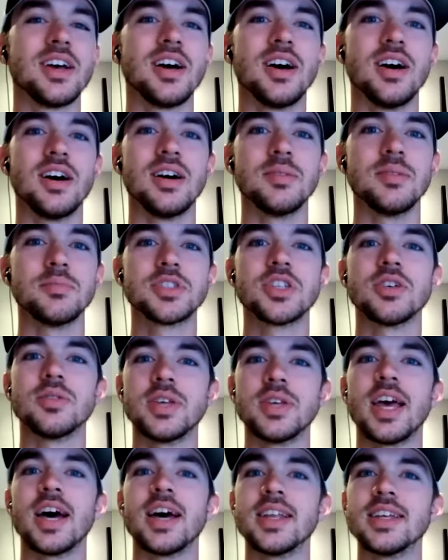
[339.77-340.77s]
Um, so
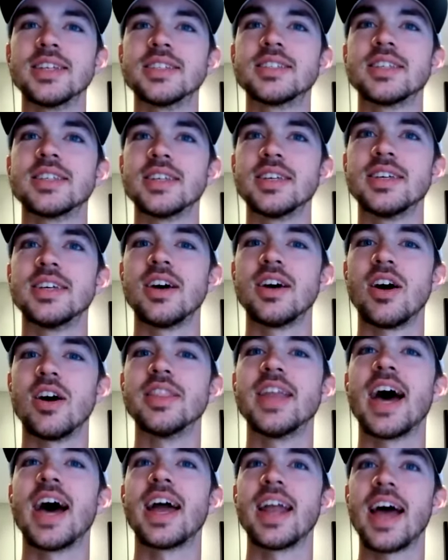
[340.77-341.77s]
yeah, it is
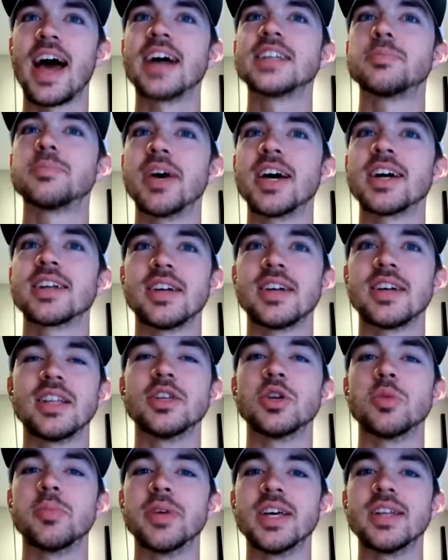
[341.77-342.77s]
on that aspect a
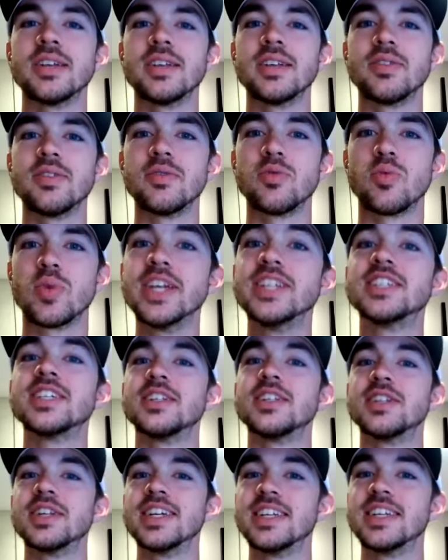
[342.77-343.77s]
little bit
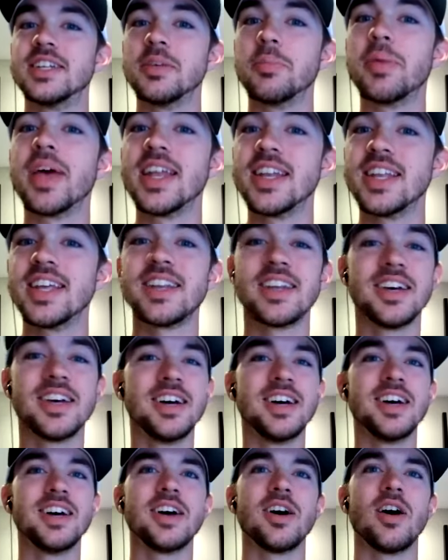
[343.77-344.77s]
regionally dependent
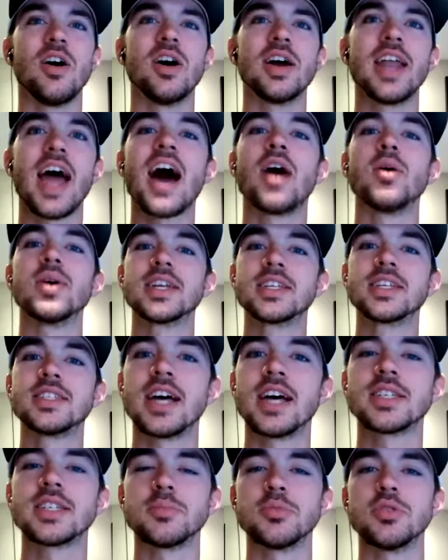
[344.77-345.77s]
on how
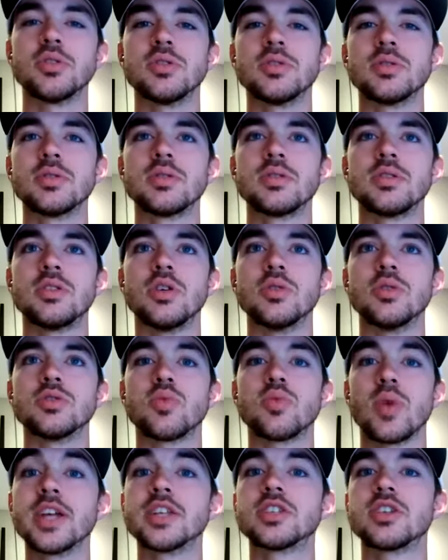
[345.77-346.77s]
accessible
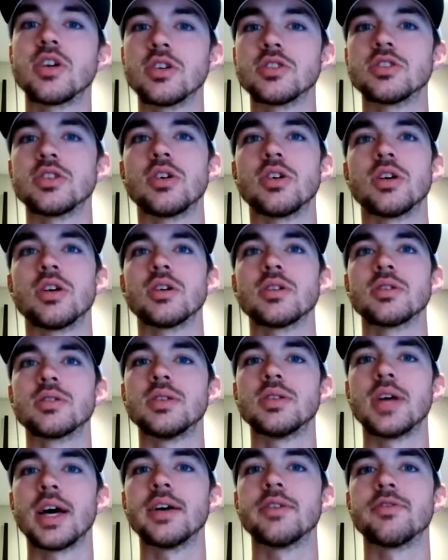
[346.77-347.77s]
those race starts are
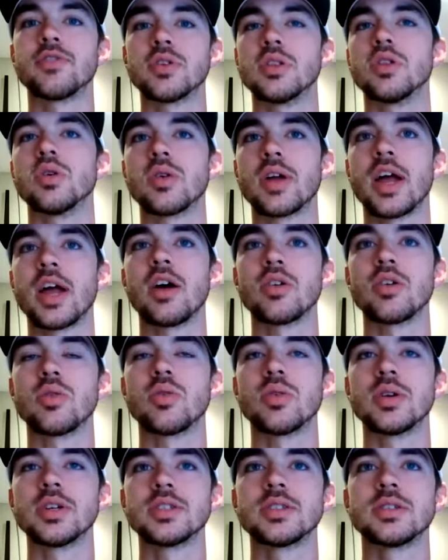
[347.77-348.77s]
uh, for the lower
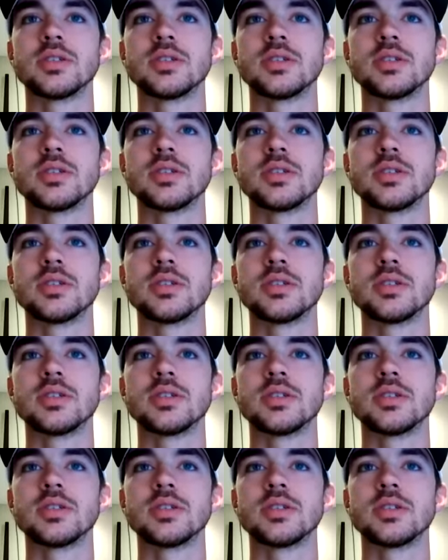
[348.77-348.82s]
categories.